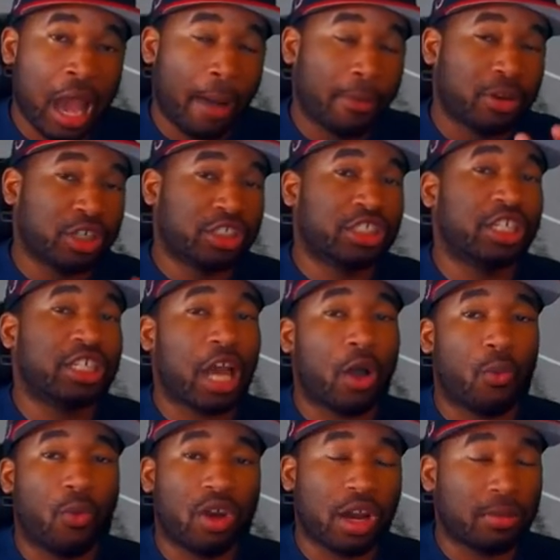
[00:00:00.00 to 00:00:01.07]
I'm going to show y'all
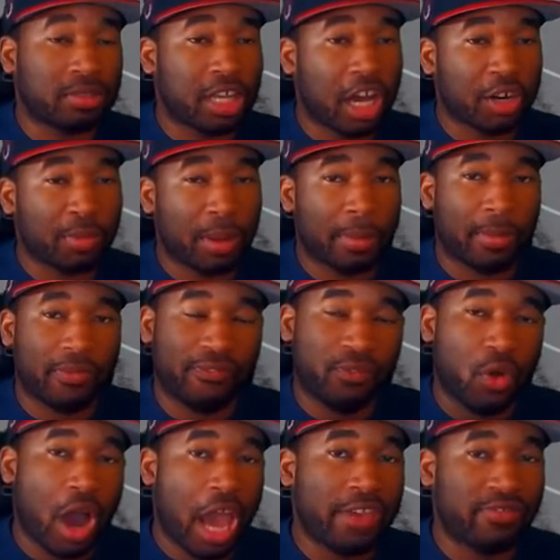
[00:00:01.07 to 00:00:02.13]
what I'm talking about
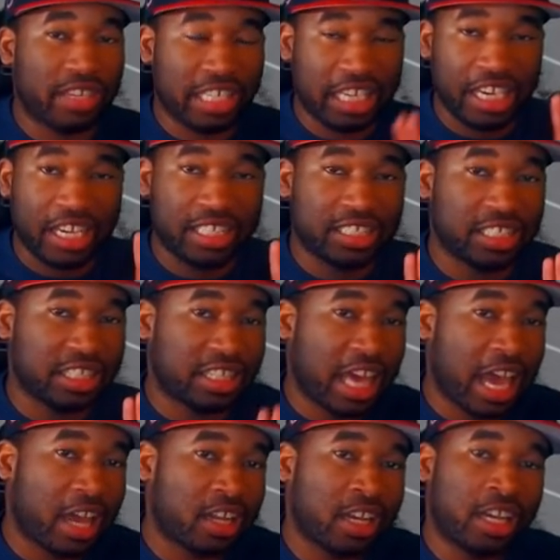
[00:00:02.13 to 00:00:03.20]
before I even get into
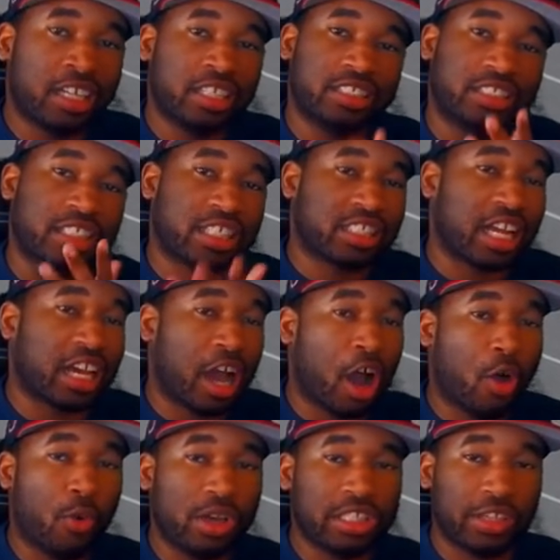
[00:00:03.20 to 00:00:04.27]
that. Just like
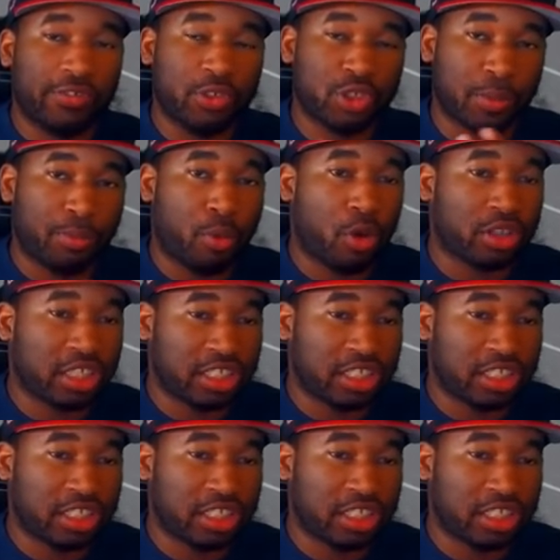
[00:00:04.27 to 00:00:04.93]
always, if you support the